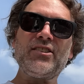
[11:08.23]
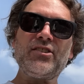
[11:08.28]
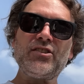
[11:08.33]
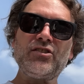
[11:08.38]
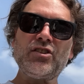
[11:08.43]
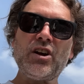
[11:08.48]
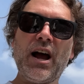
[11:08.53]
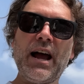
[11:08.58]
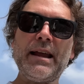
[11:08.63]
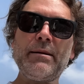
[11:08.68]
of the
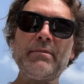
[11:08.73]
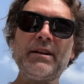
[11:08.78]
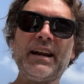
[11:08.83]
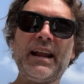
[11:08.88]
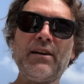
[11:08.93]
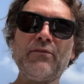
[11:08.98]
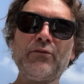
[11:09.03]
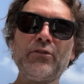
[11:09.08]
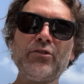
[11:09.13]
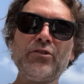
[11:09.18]
time and
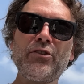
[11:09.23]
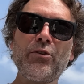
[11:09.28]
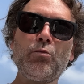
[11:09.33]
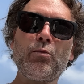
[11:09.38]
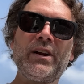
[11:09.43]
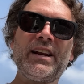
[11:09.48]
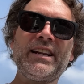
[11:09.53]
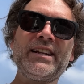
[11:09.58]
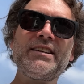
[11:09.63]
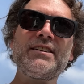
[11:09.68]
effort that
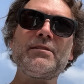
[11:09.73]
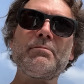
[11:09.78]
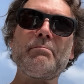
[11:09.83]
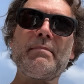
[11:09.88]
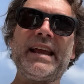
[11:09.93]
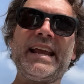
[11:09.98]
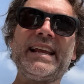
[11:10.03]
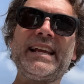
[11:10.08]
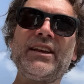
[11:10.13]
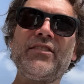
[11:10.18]
went into
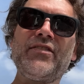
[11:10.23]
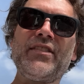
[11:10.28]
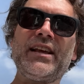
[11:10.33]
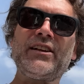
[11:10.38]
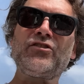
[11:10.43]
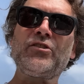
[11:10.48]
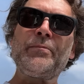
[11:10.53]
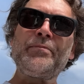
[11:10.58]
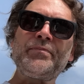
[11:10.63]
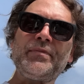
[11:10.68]
making
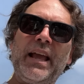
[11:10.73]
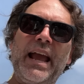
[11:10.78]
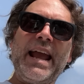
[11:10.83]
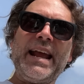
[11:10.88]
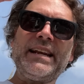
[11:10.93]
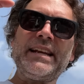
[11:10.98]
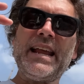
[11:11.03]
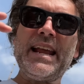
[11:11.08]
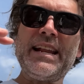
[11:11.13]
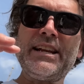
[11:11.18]
this.
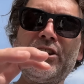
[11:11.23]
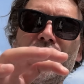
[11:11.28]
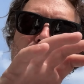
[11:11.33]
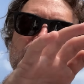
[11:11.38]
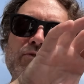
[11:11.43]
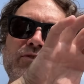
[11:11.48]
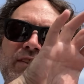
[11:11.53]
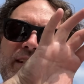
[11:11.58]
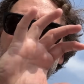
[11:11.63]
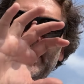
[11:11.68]
And you
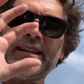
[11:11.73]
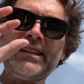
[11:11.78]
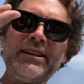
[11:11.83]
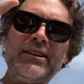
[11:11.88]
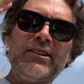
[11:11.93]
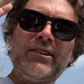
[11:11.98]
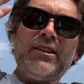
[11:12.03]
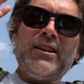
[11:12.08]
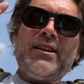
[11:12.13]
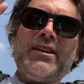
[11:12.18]
see little